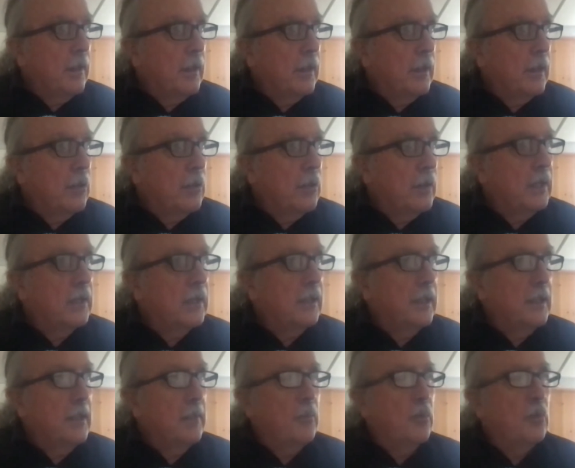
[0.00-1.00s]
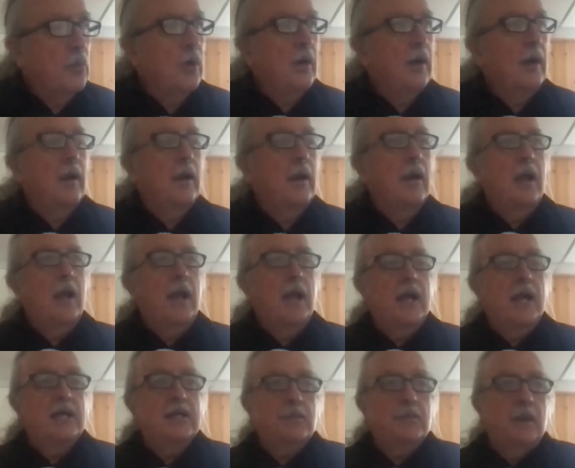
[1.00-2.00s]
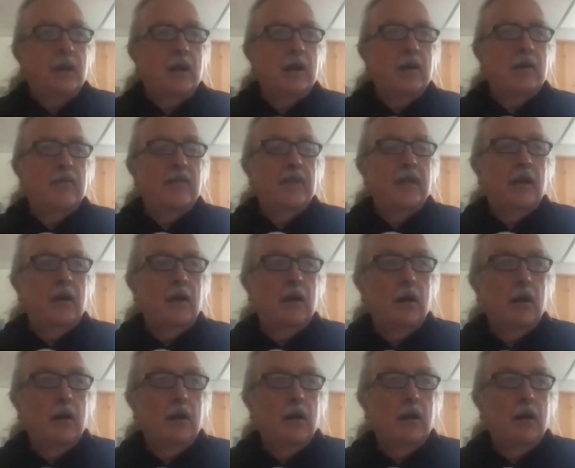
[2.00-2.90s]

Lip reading: critically important as part of their